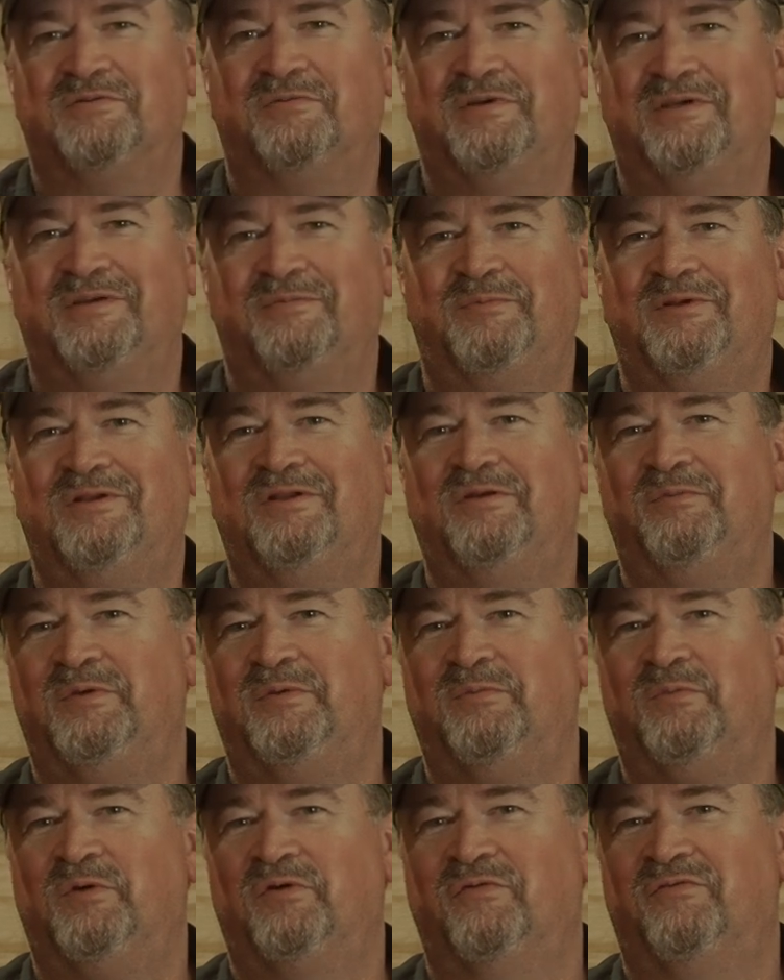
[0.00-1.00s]
We could put a little
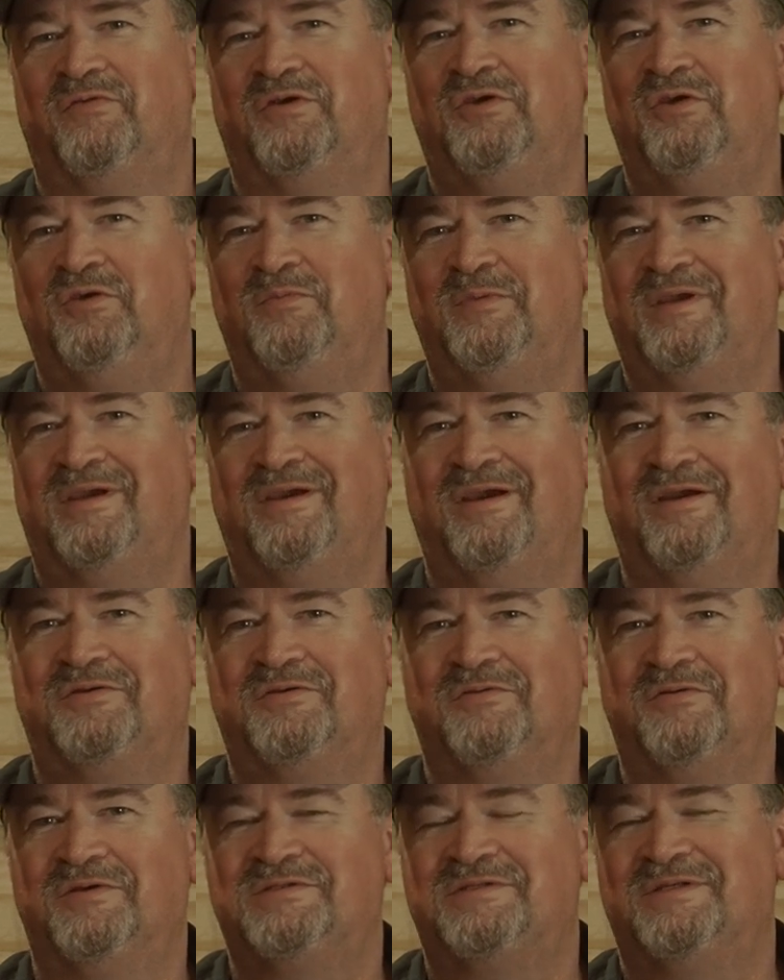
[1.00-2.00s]
bit more of a human
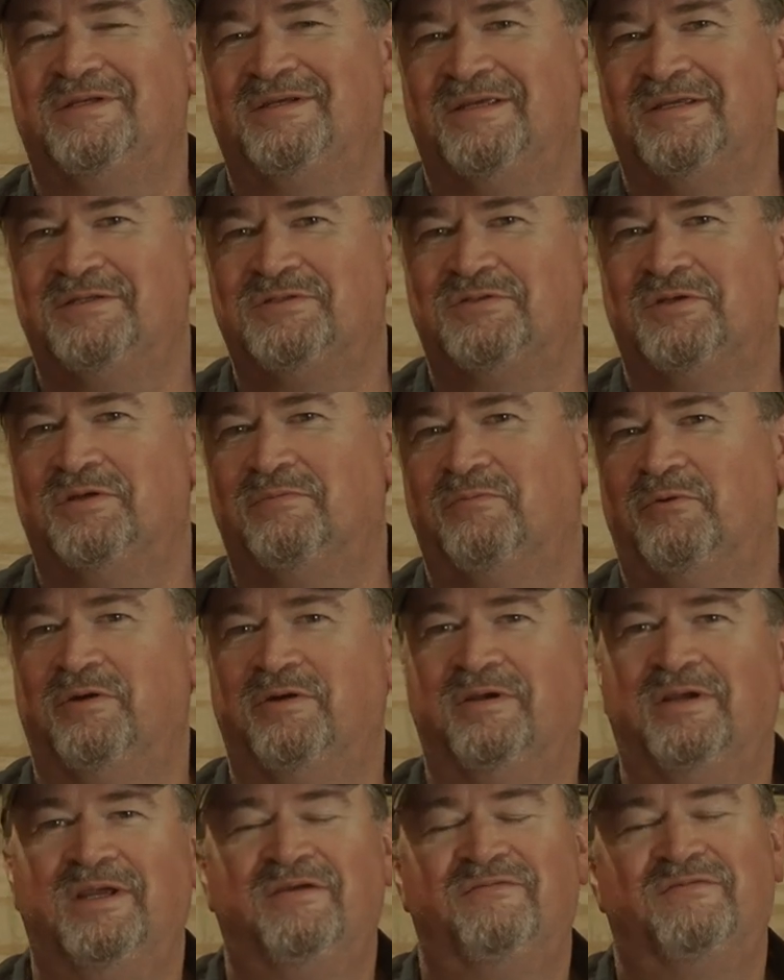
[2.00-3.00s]
characteristic into them,
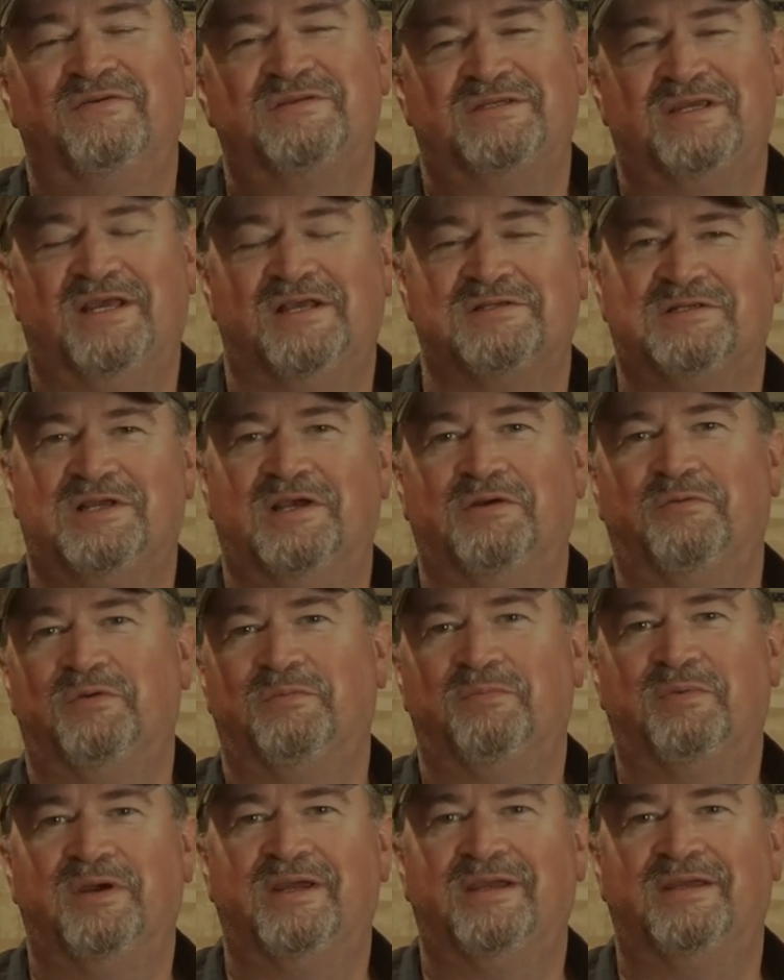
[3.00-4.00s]
where if it sounds like we're
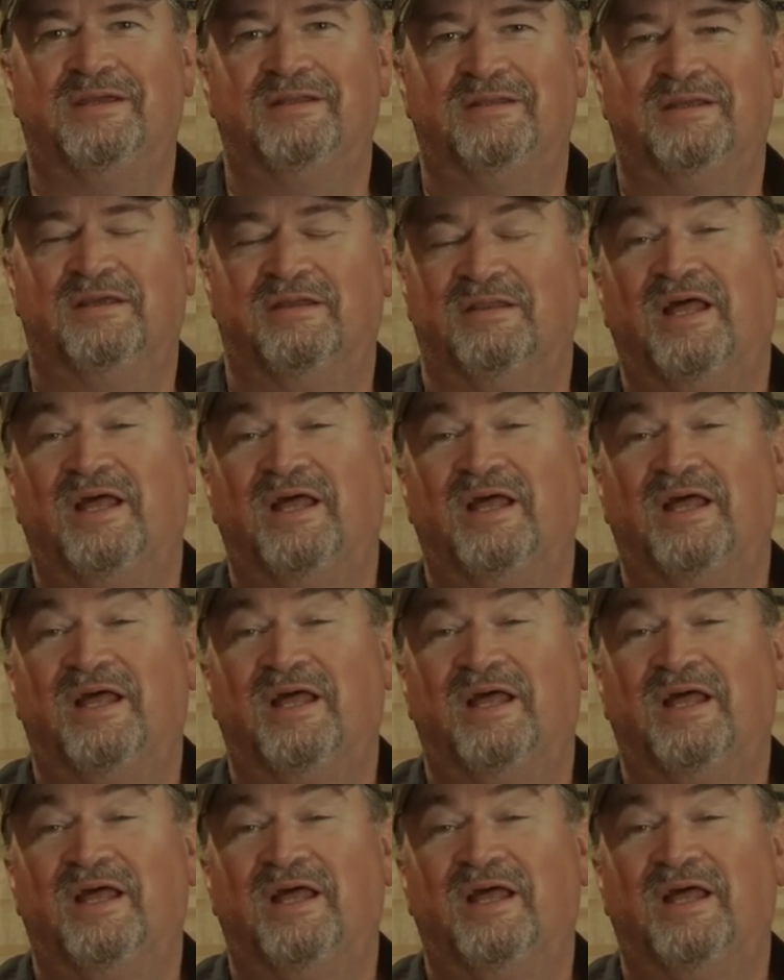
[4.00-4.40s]
begging,